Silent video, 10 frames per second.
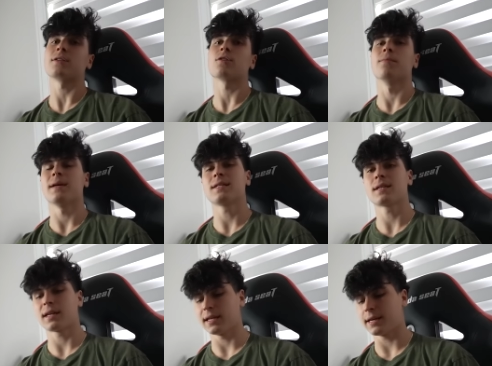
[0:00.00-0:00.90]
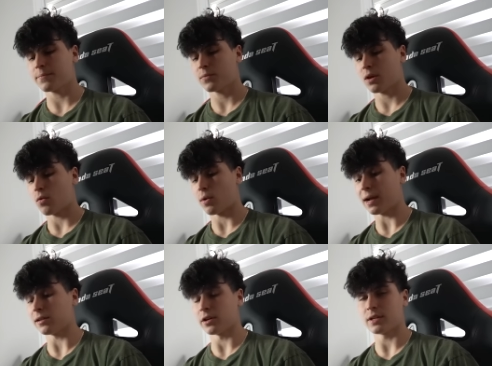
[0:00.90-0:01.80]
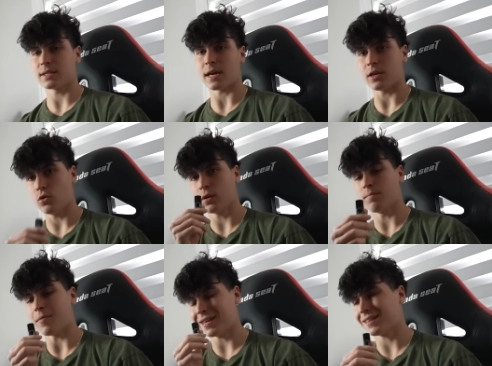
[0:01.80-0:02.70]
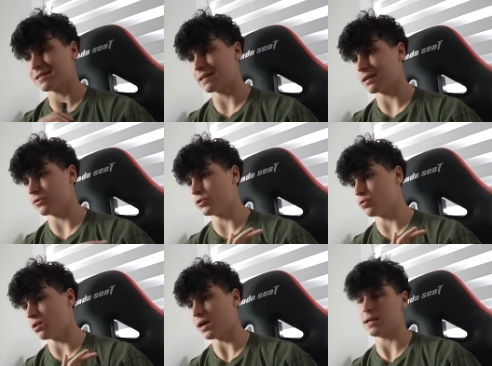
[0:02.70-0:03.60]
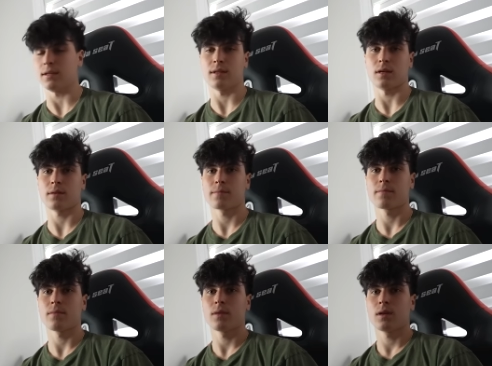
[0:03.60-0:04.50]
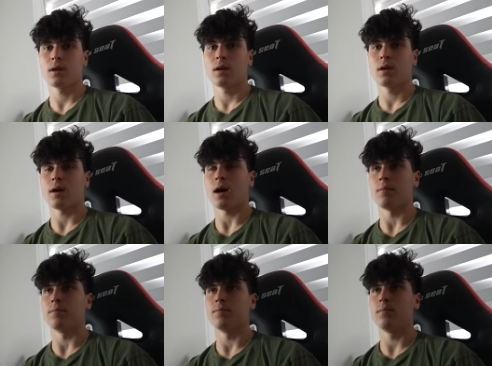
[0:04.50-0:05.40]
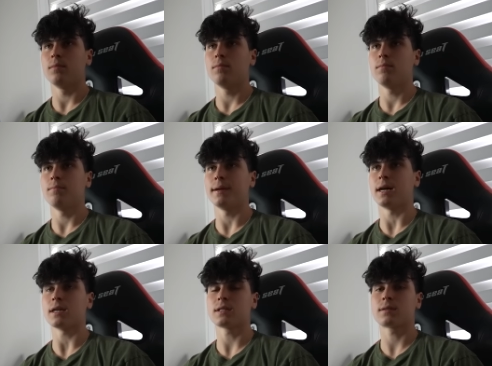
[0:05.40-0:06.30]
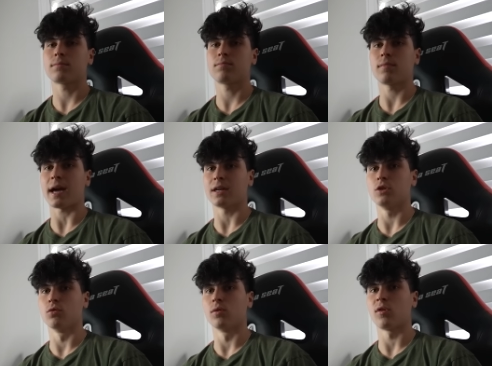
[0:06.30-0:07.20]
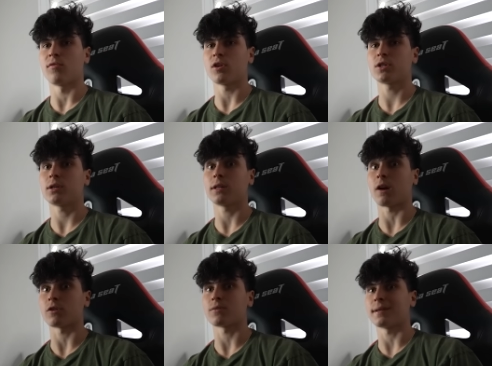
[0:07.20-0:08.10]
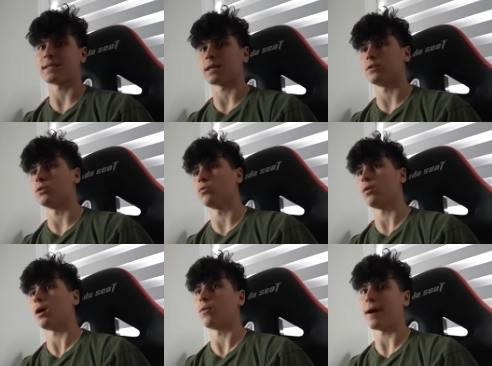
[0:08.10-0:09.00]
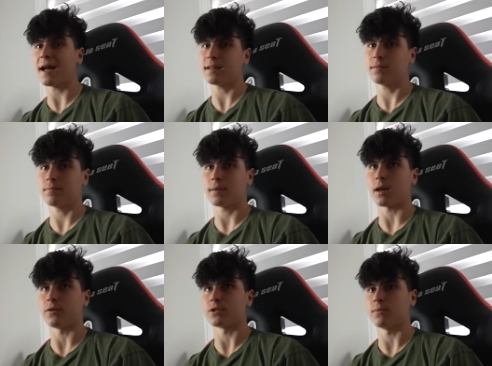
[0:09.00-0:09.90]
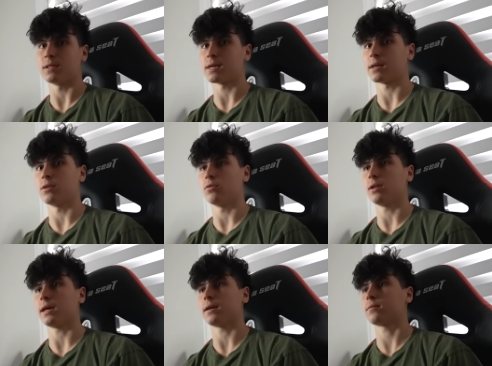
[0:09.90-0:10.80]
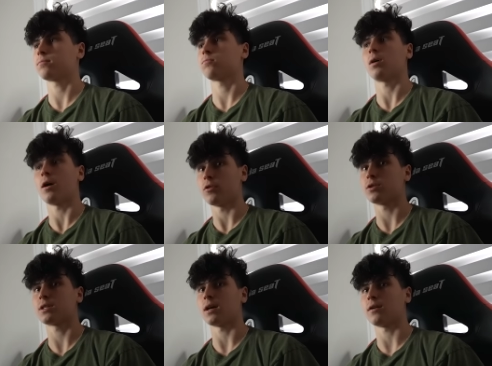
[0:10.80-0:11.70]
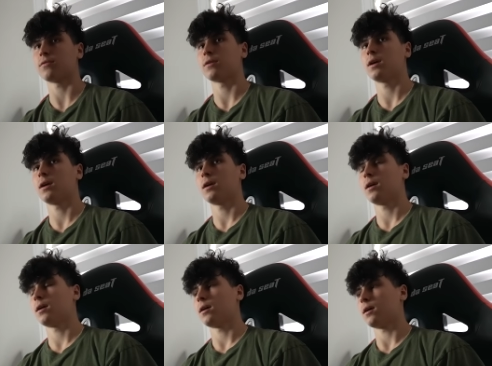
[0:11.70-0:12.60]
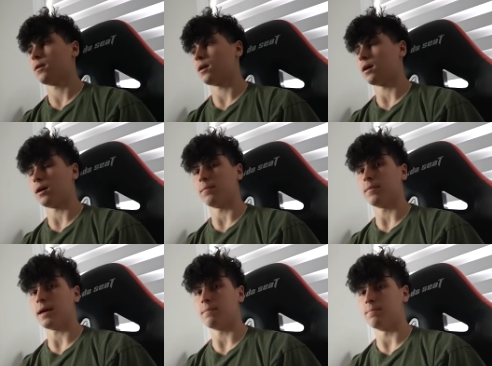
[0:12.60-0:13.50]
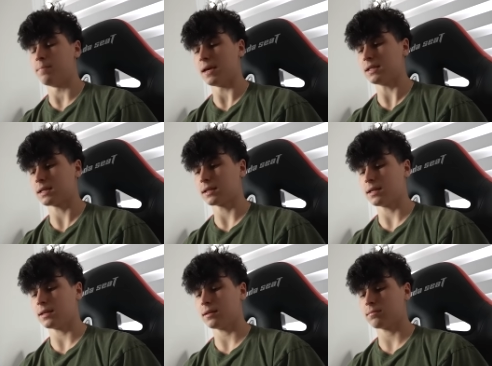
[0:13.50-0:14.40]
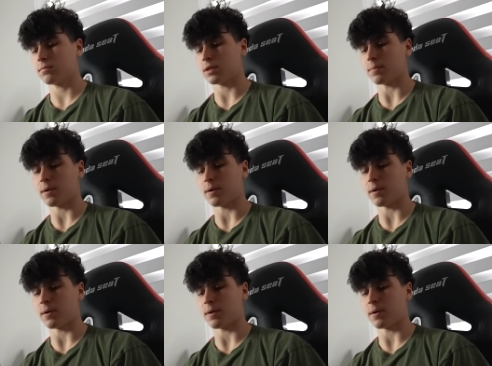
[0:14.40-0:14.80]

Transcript: so basically, what I learned is that you can make this thing do anything. Um, because I can do a reverse shell, that also means I can do a rat. That also means I can do like other stuff. Um, and basically, the